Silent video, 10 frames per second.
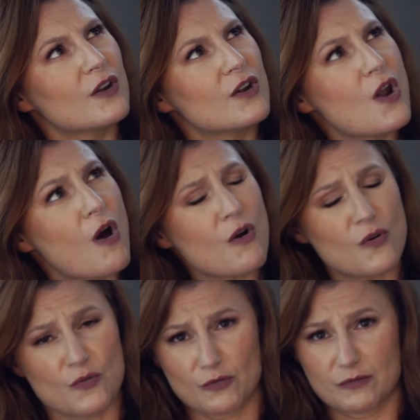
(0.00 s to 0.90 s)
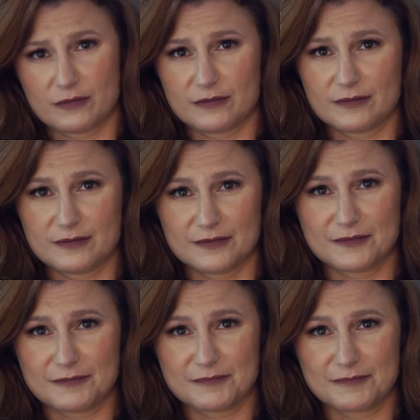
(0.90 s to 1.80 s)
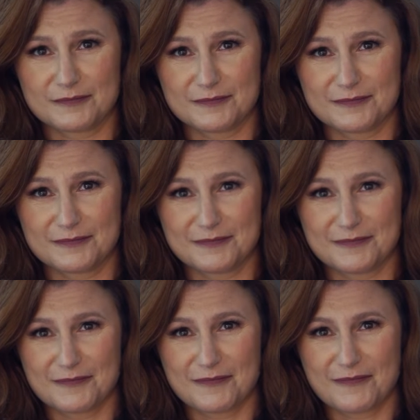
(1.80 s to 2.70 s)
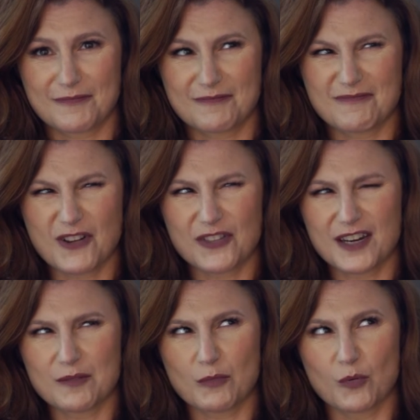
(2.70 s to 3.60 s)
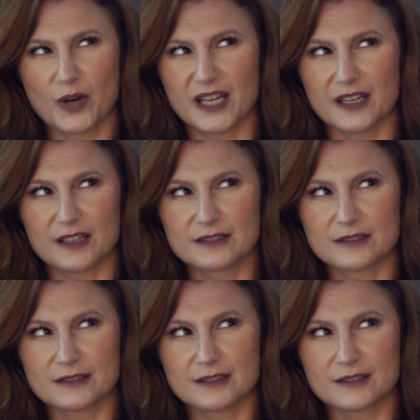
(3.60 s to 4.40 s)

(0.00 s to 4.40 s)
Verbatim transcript: No. Never? Not that I'm aware.